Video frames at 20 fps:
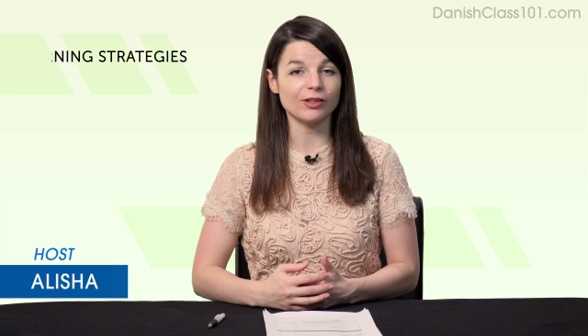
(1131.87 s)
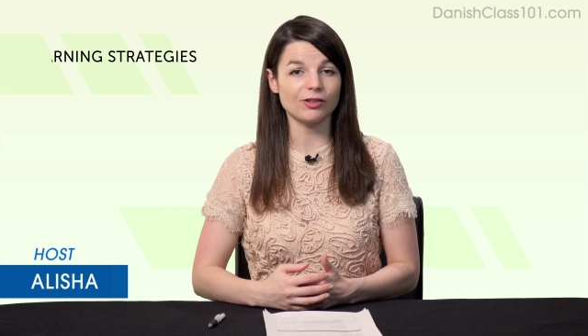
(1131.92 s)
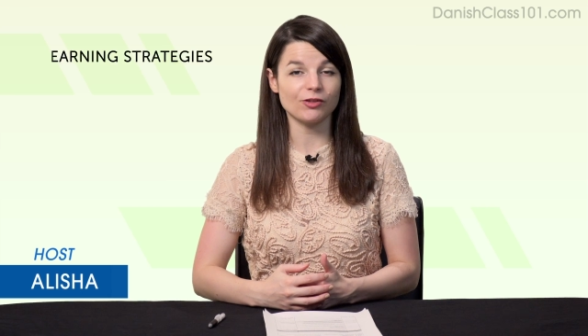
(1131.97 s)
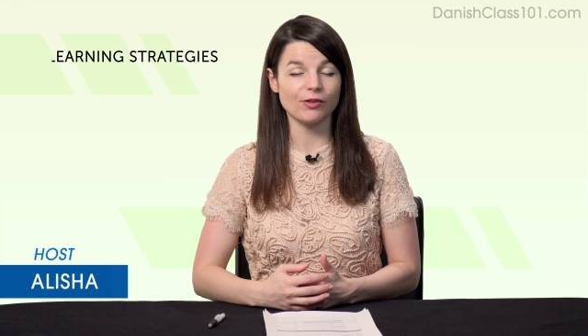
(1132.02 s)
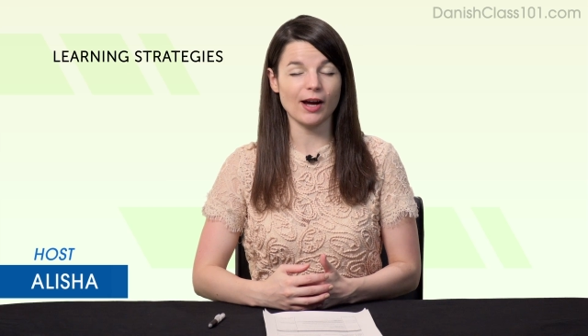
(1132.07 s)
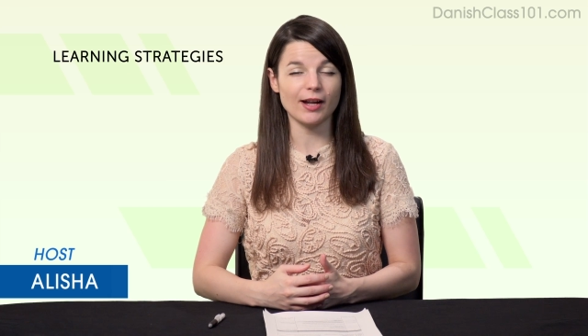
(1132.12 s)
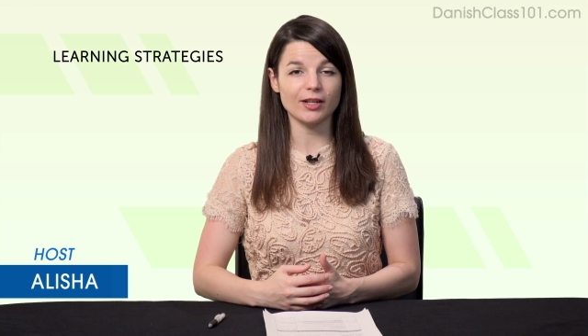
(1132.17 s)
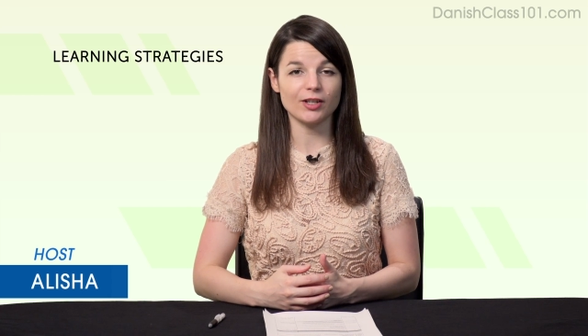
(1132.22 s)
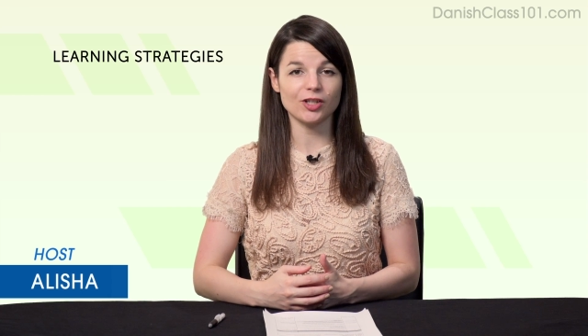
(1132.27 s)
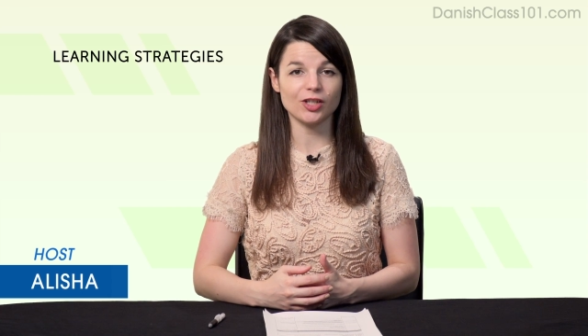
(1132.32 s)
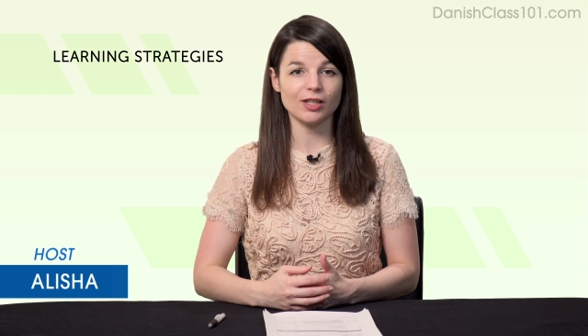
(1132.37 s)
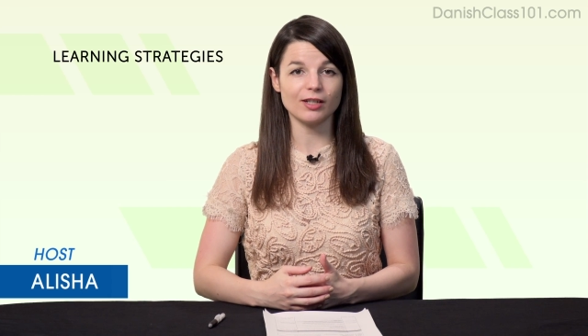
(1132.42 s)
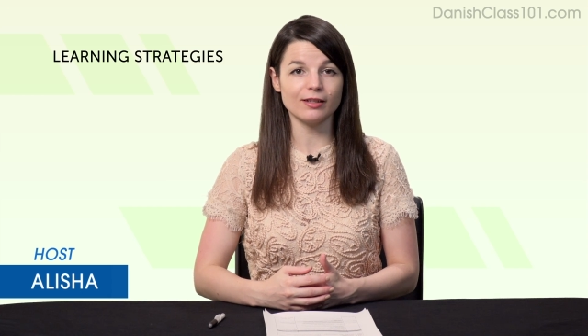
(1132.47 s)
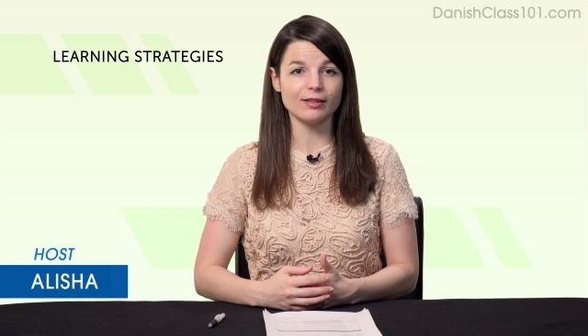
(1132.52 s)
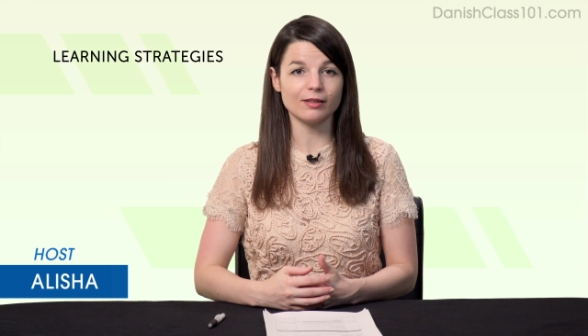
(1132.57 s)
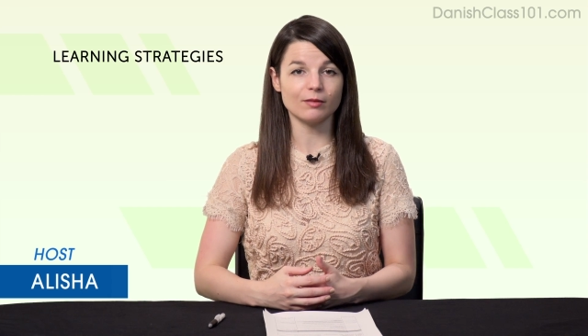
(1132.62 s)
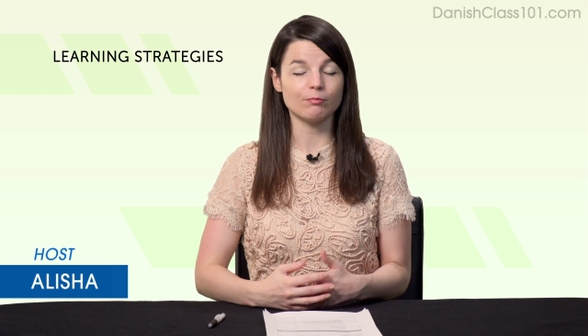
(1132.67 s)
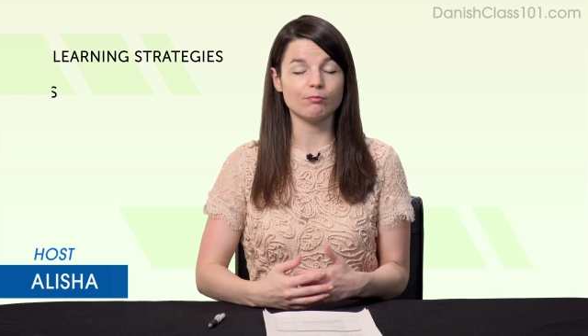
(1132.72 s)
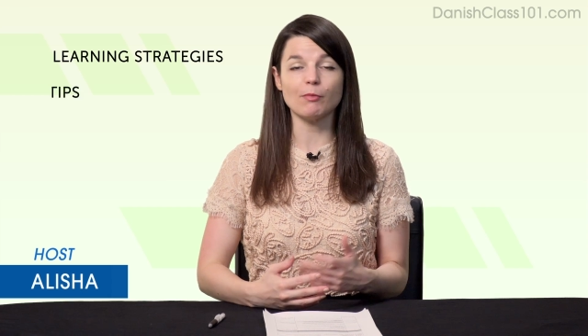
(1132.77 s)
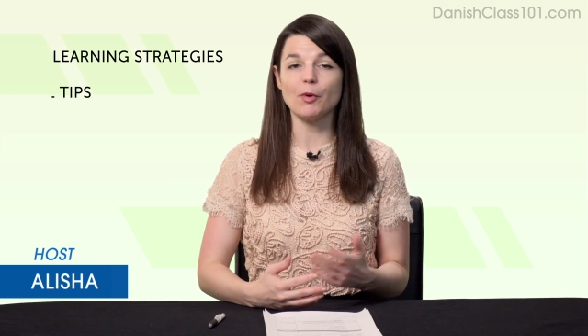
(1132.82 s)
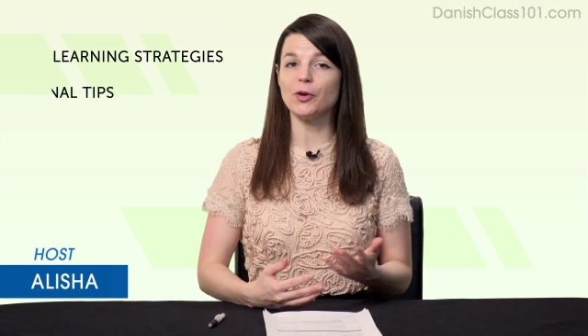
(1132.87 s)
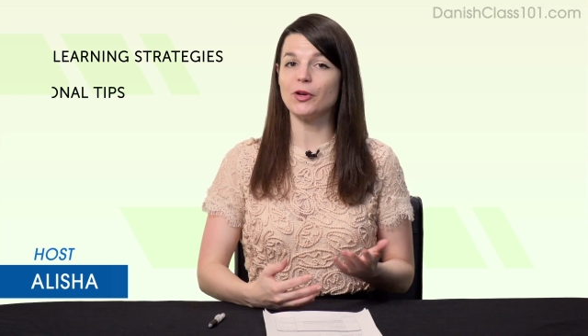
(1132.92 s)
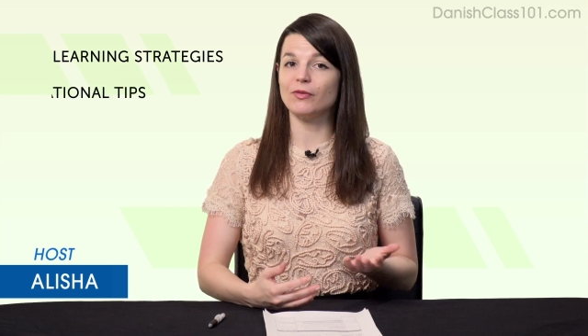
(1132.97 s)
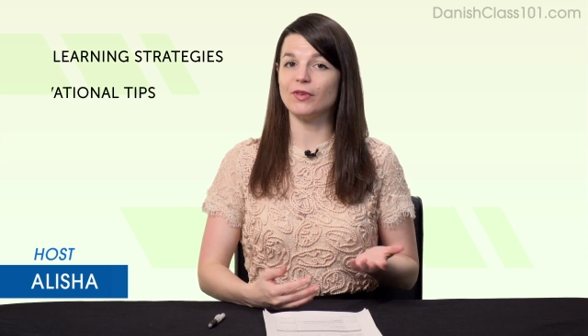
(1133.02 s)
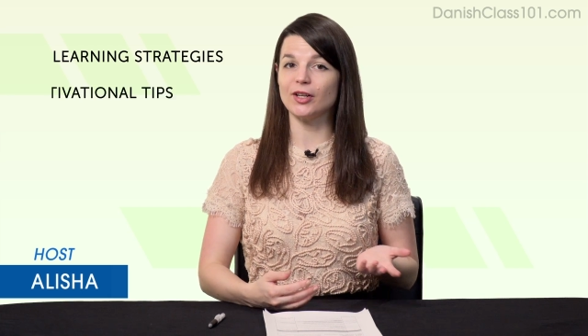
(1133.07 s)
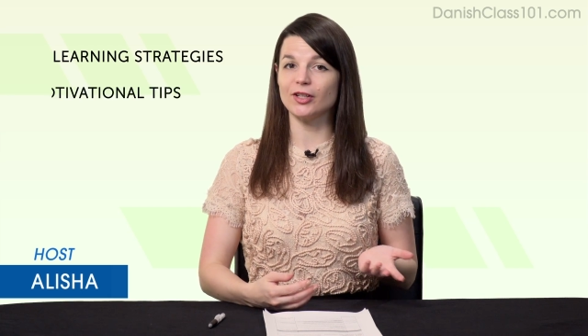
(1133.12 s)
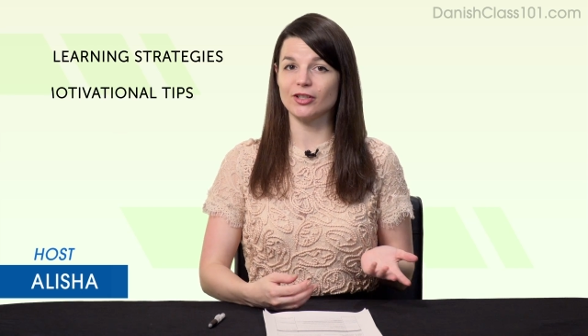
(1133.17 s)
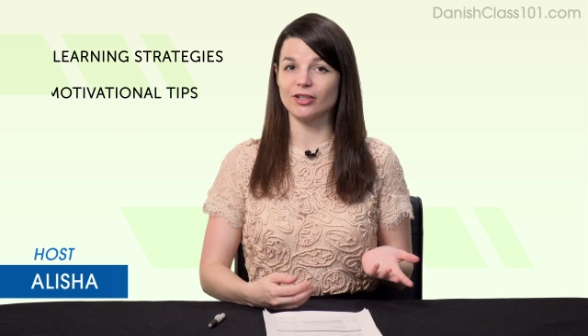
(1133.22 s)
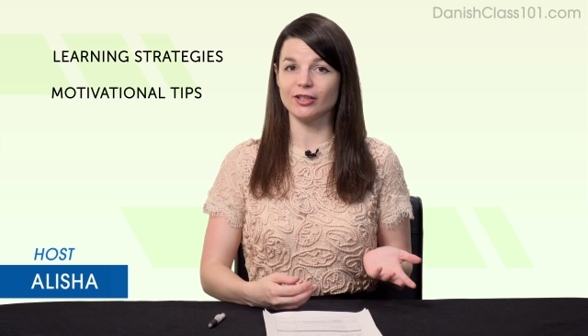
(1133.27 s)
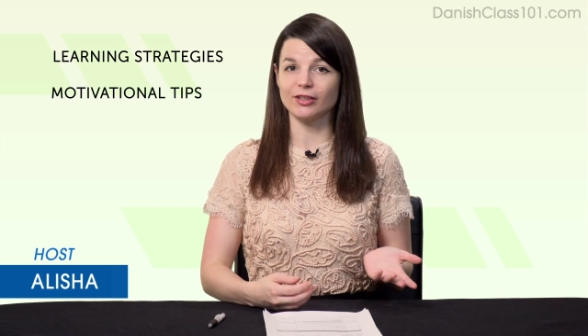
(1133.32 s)
strategies,
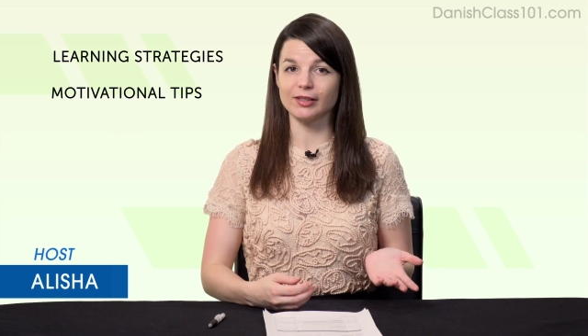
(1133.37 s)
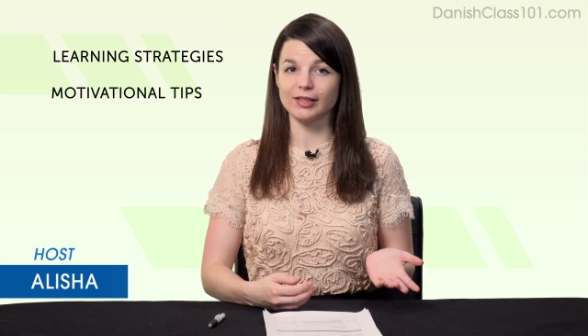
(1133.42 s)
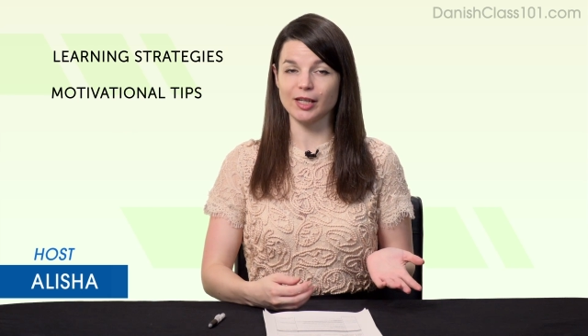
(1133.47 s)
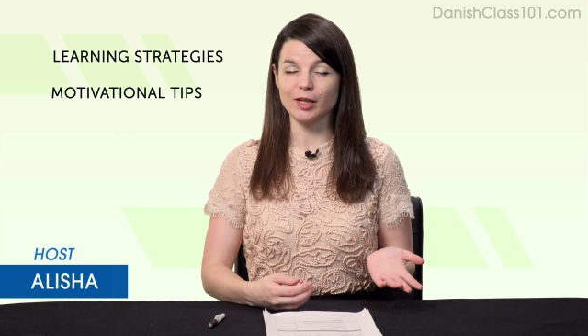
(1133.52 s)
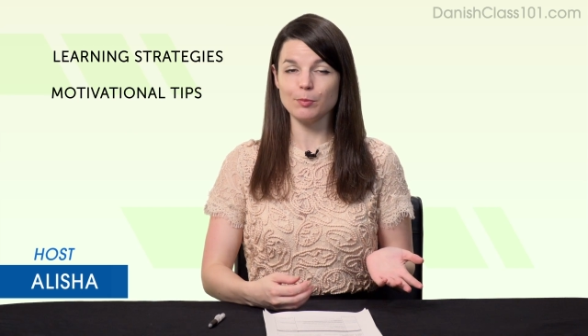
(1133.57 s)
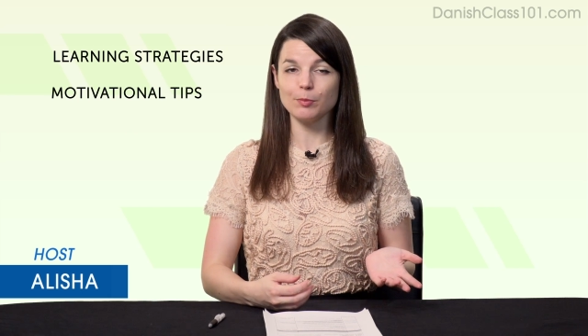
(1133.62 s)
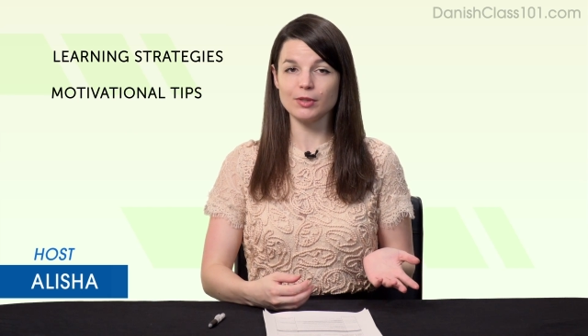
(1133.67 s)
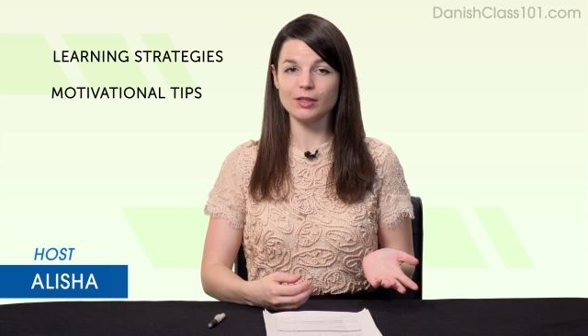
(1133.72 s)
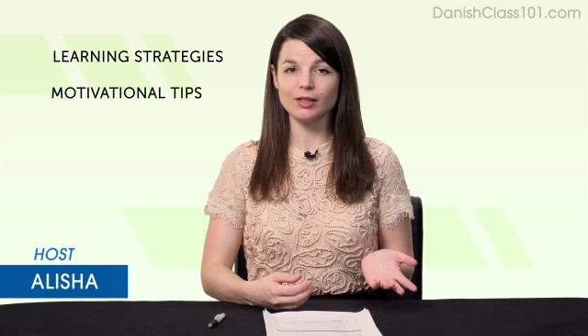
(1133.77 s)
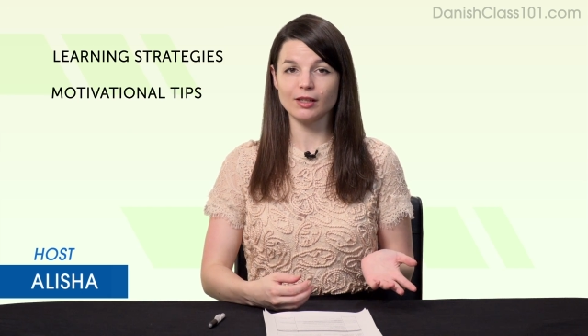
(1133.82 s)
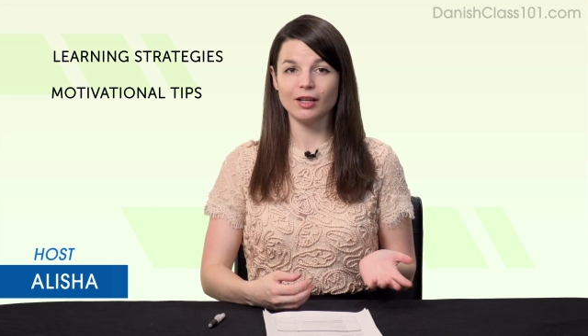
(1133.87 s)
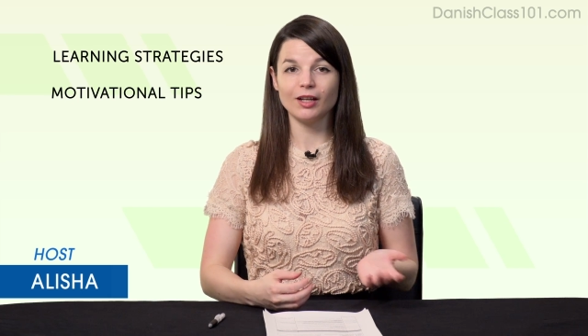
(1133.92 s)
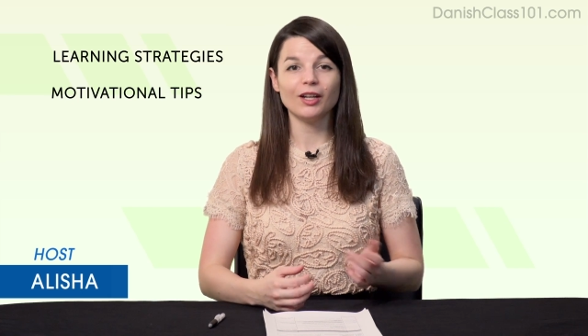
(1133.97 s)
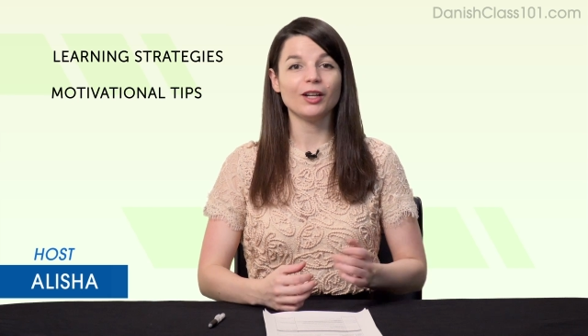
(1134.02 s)
motivational tips,